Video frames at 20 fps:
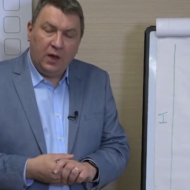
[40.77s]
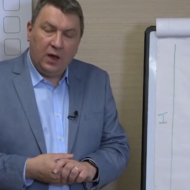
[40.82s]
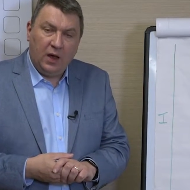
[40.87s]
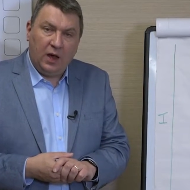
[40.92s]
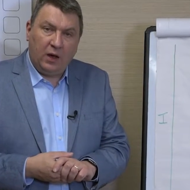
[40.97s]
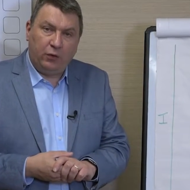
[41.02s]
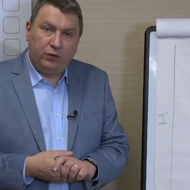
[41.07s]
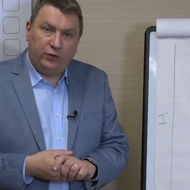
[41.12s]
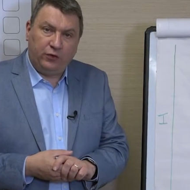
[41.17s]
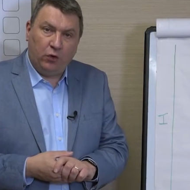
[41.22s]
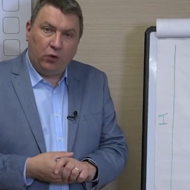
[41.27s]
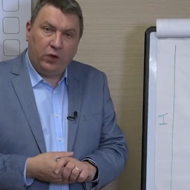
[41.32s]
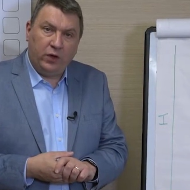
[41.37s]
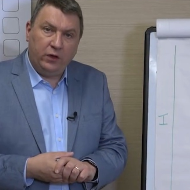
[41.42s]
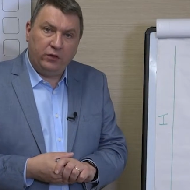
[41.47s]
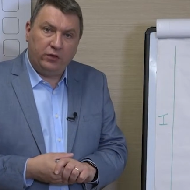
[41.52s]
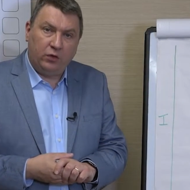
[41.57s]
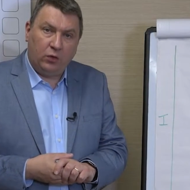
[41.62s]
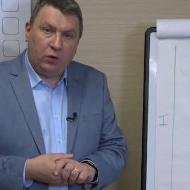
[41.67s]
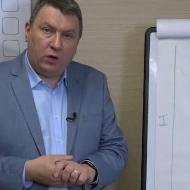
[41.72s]
I was
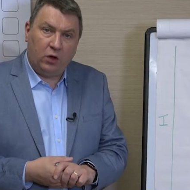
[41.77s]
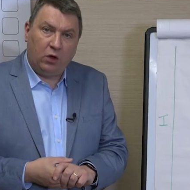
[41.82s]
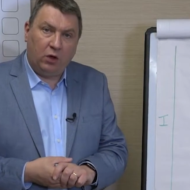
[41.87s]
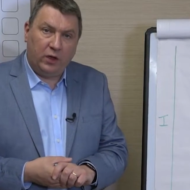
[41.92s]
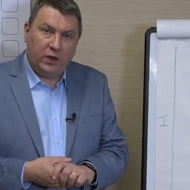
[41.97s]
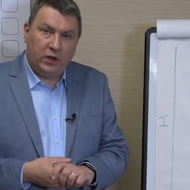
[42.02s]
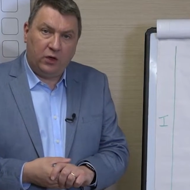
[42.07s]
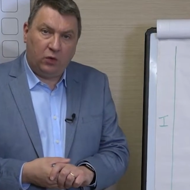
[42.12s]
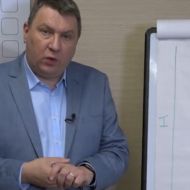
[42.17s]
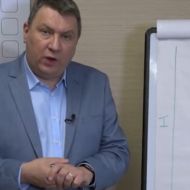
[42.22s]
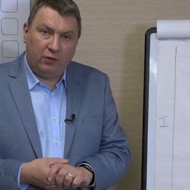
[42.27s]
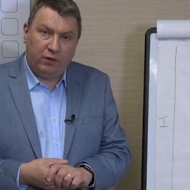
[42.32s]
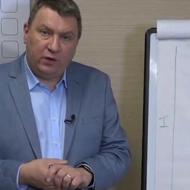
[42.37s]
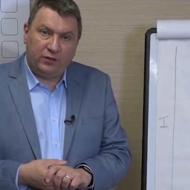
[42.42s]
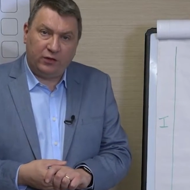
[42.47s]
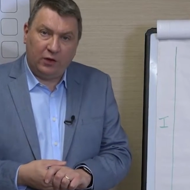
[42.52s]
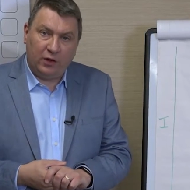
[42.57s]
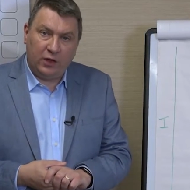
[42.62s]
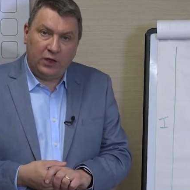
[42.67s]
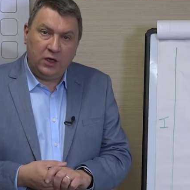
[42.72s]
talking to a colleague quite
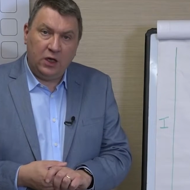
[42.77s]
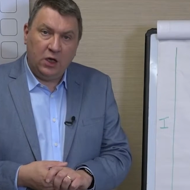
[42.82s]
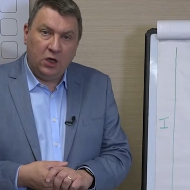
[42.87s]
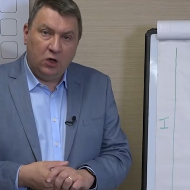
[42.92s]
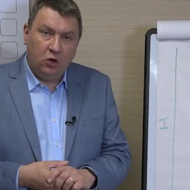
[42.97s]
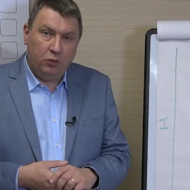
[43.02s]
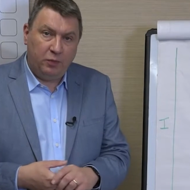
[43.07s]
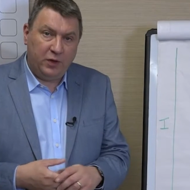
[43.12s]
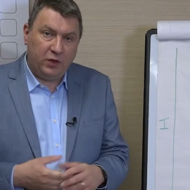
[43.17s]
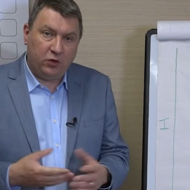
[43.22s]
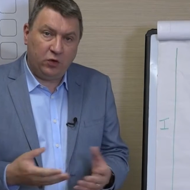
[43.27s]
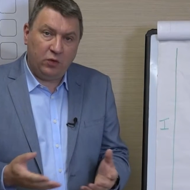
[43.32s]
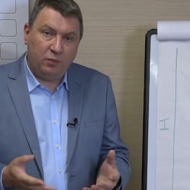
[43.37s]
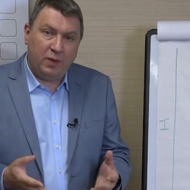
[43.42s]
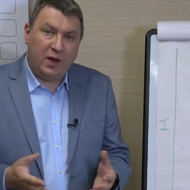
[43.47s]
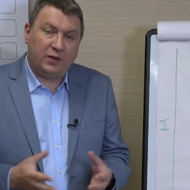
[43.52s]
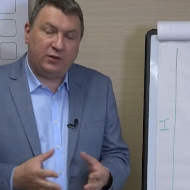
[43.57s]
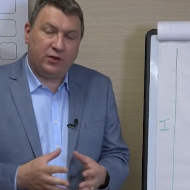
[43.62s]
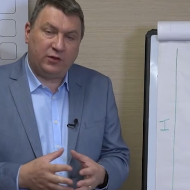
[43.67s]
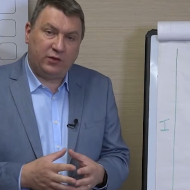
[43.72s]
recently who'd been doing
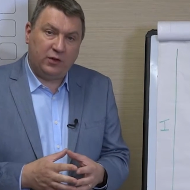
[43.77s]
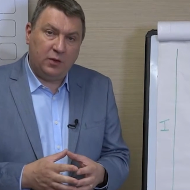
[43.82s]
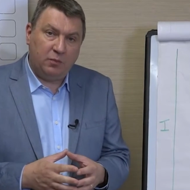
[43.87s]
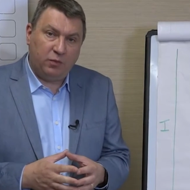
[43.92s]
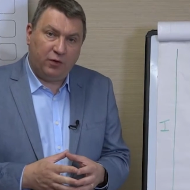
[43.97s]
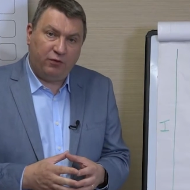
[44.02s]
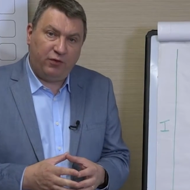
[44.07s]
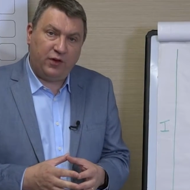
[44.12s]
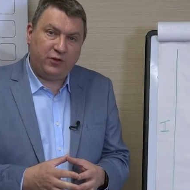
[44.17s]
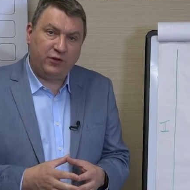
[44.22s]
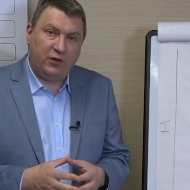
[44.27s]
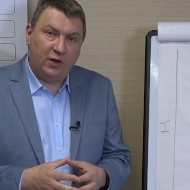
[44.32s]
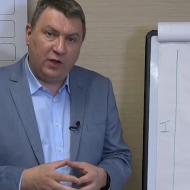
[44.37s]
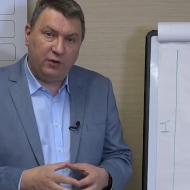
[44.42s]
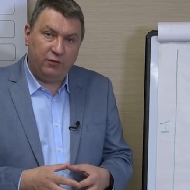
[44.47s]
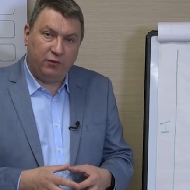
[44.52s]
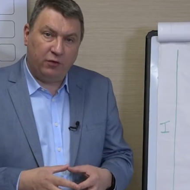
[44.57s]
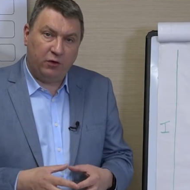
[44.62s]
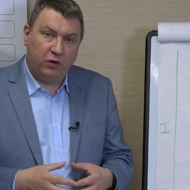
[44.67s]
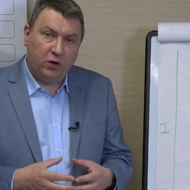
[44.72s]
PAT testing professionally
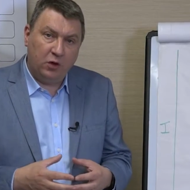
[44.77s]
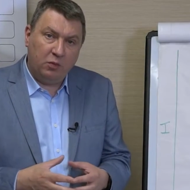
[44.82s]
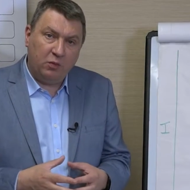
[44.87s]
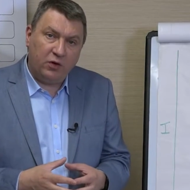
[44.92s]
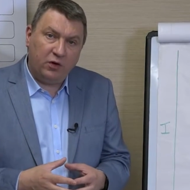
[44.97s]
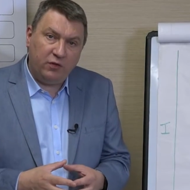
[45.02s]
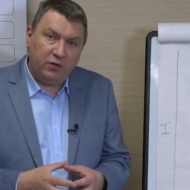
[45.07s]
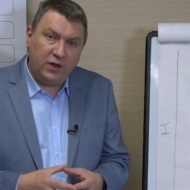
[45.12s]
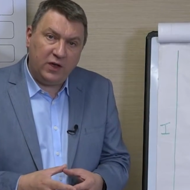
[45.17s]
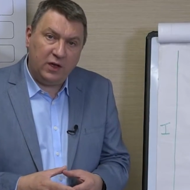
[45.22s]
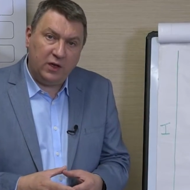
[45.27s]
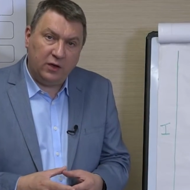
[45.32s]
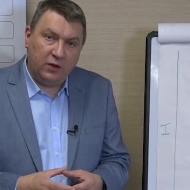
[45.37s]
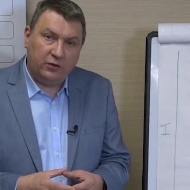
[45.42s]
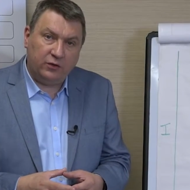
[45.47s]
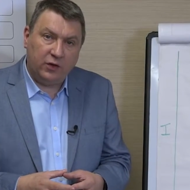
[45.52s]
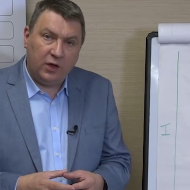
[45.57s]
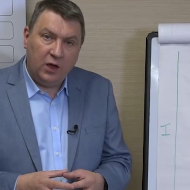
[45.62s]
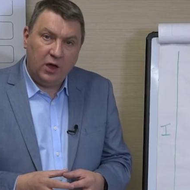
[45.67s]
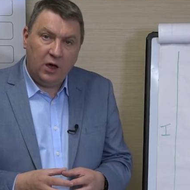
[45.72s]
for a number of
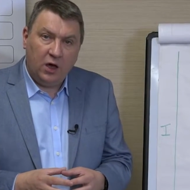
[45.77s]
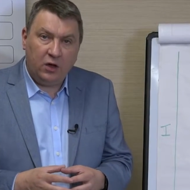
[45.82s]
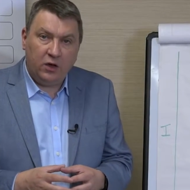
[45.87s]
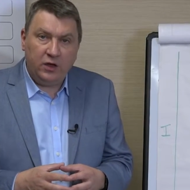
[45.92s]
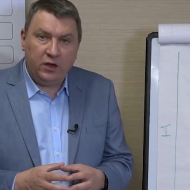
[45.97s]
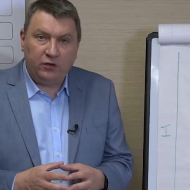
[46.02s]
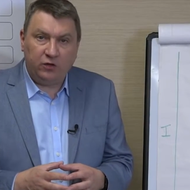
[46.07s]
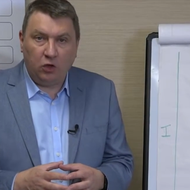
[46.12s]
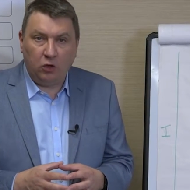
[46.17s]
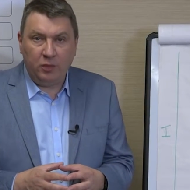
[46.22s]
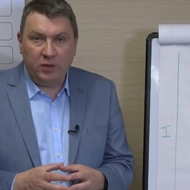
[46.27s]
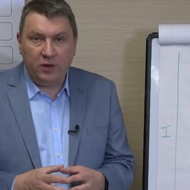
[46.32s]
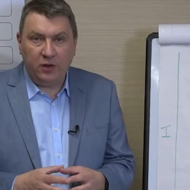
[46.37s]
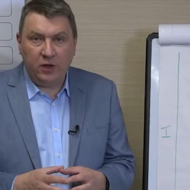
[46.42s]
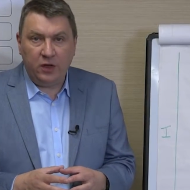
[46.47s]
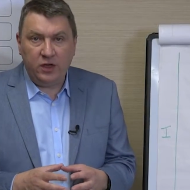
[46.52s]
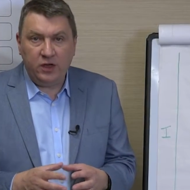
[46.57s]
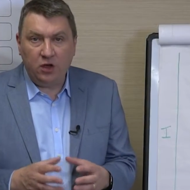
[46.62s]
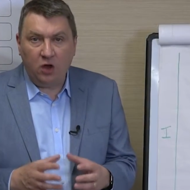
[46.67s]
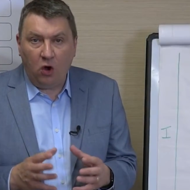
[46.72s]
years, and he told me
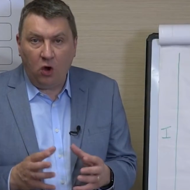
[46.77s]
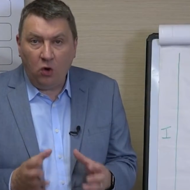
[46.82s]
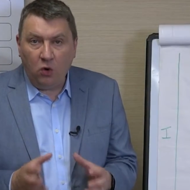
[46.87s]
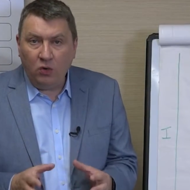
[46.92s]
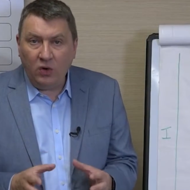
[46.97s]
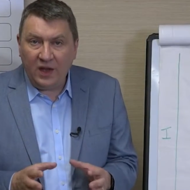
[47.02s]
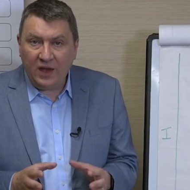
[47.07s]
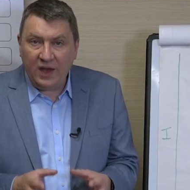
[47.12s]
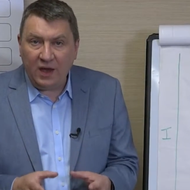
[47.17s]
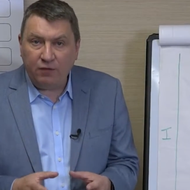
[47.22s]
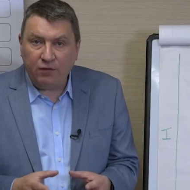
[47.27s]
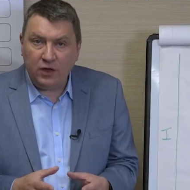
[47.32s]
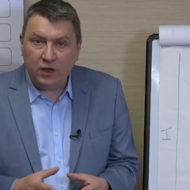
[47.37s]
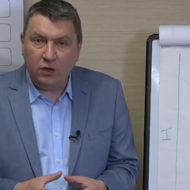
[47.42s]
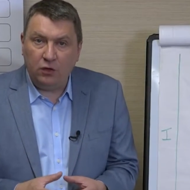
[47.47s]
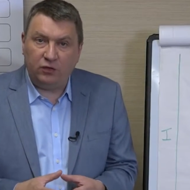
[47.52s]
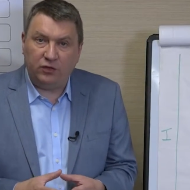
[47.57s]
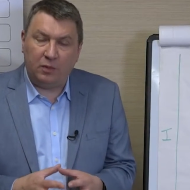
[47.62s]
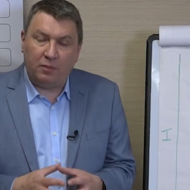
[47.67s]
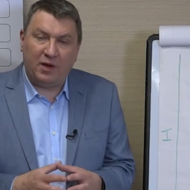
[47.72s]
that he'd only ever
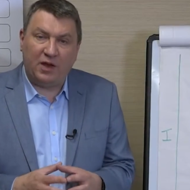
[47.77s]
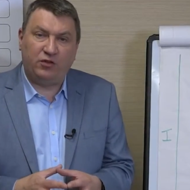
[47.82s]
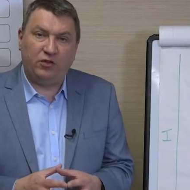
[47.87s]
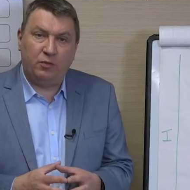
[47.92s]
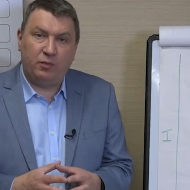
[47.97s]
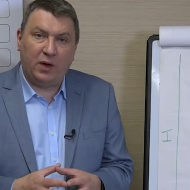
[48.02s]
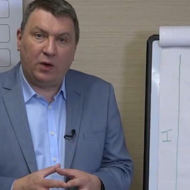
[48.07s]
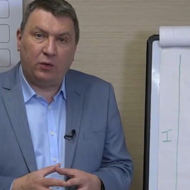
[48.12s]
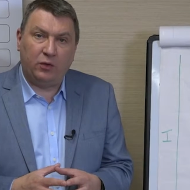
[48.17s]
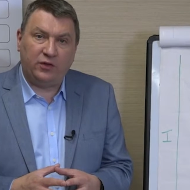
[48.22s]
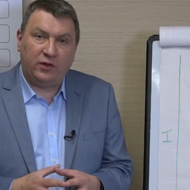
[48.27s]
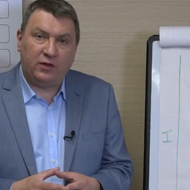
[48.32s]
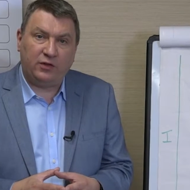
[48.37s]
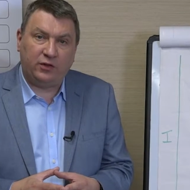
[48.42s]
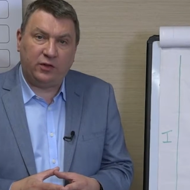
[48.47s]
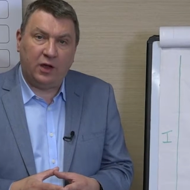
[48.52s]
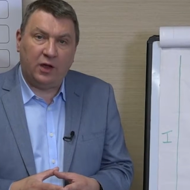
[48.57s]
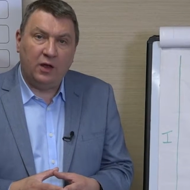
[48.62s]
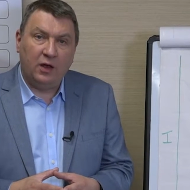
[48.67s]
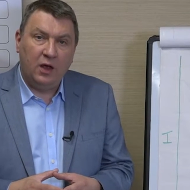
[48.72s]
used a battery powered
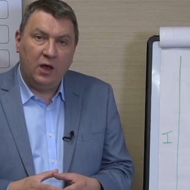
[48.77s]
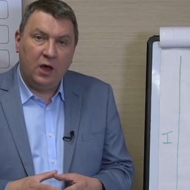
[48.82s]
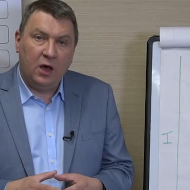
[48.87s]
tester,